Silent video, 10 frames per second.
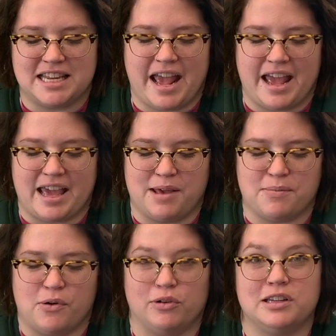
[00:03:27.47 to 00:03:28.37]
tape
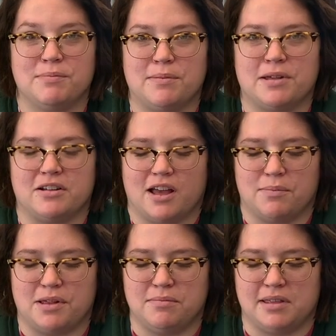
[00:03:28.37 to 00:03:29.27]
holding my middle
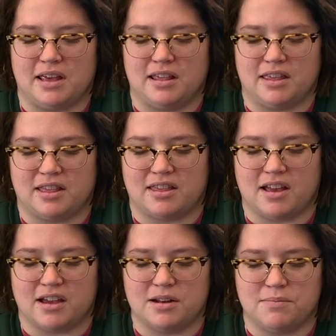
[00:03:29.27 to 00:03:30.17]
cup in place. It's
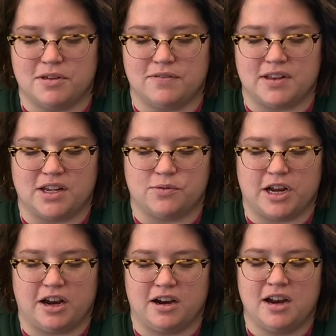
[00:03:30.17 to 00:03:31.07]
not gonna move
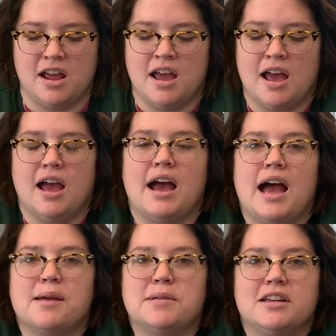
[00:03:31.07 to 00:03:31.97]
anywhere.
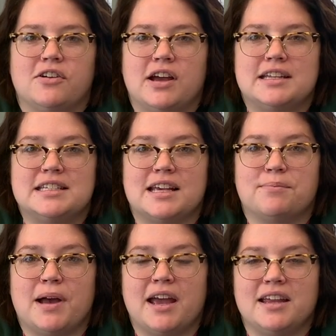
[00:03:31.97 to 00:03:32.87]
I'm gonna go ahead and take
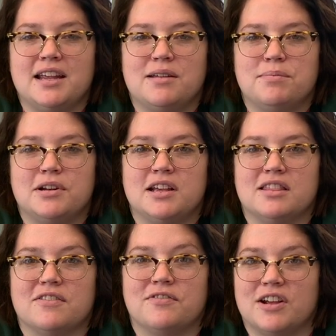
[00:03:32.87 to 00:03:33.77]
mine and put it in
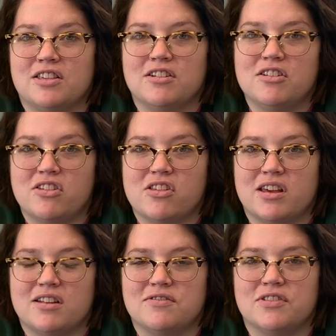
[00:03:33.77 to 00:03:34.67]
the freezer so that it
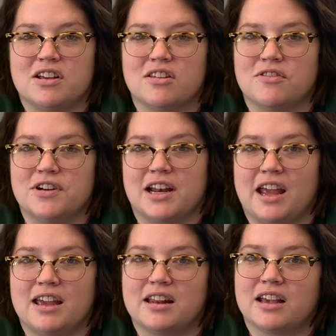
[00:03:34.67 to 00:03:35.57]
can freeze
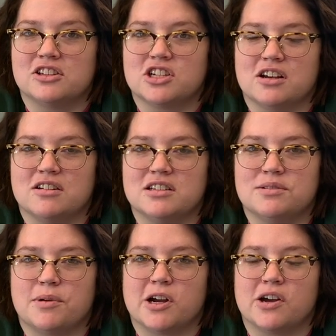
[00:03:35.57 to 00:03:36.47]
overnight and I can check on it
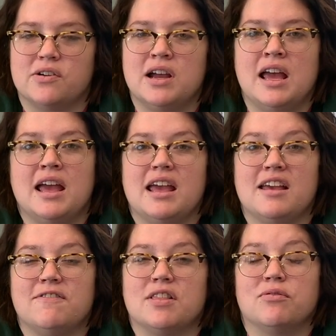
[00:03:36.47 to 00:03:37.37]
tomorrow.
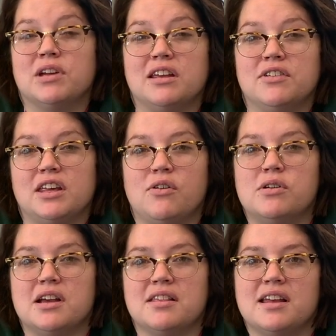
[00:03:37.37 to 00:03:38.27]
If it's really, really cold
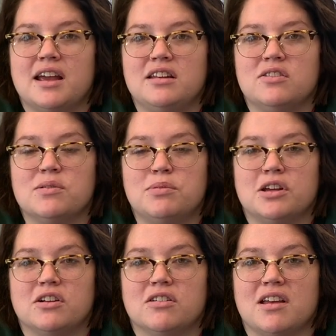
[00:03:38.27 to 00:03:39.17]
outside, you can put
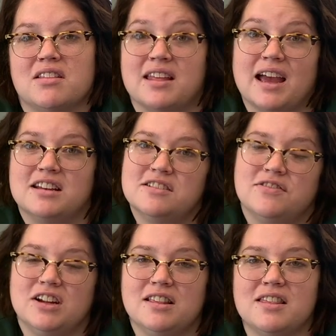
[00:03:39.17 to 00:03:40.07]
yours outside to
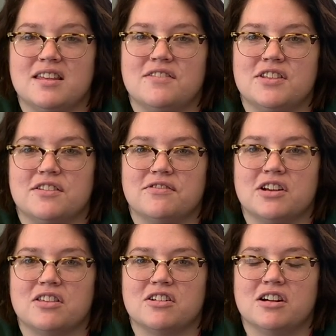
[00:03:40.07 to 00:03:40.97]
freeze instead of in the
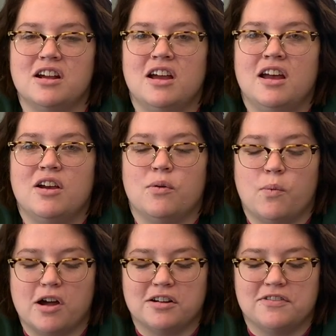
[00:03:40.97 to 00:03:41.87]
freezer.
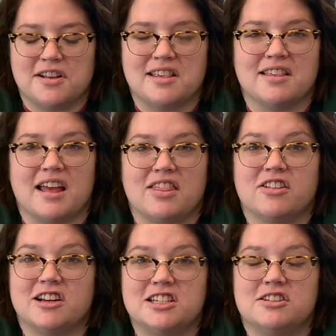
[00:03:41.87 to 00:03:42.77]
Water freezes at
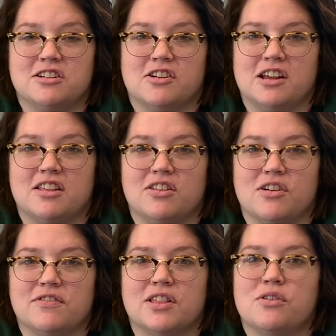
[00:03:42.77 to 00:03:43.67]
32 degrees, so
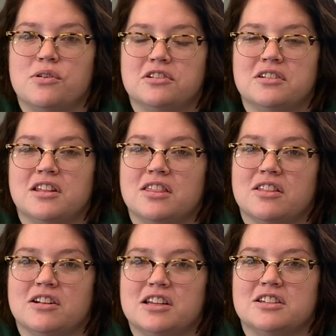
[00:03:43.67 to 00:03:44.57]
if it's colder than
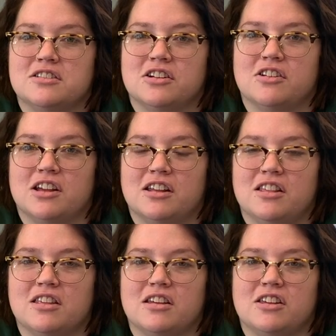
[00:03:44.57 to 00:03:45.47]
32 degrees,
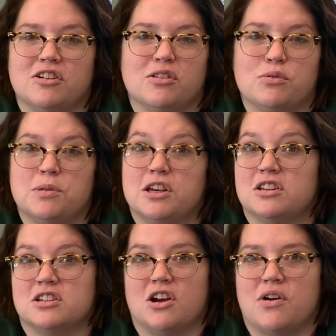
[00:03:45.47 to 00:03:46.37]
yours will be good
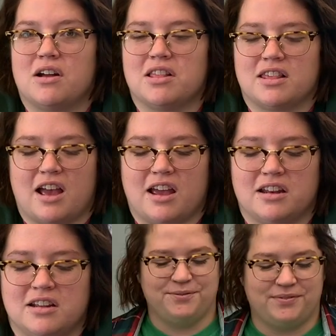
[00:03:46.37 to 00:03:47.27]
to go outside.
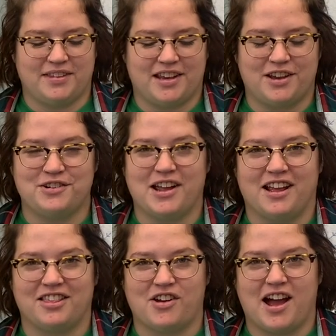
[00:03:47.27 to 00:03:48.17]

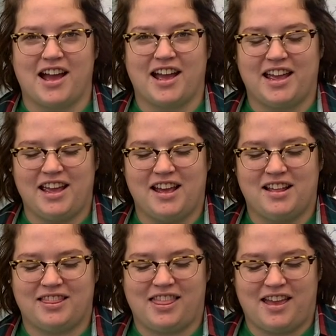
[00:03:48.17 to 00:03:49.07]
Okay, so I
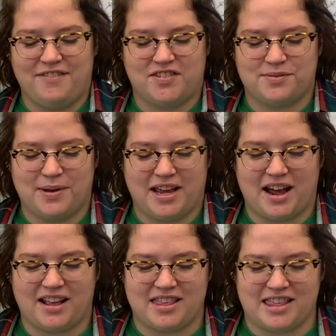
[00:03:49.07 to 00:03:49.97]
left my
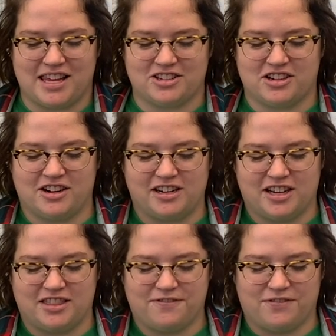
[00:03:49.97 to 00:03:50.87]
ice lantern
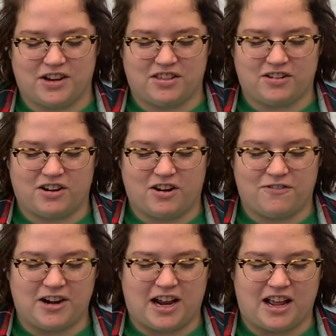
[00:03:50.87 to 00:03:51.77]
in the freezer
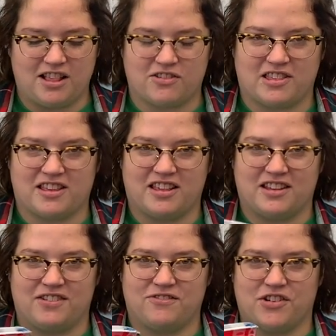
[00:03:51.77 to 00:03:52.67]
overnight, so it's nice
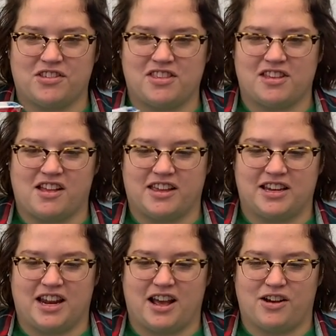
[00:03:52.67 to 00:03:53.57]
and frozen solid
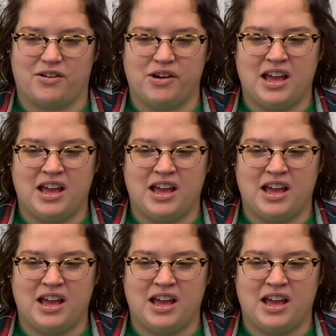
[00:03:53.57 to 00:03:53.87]
now.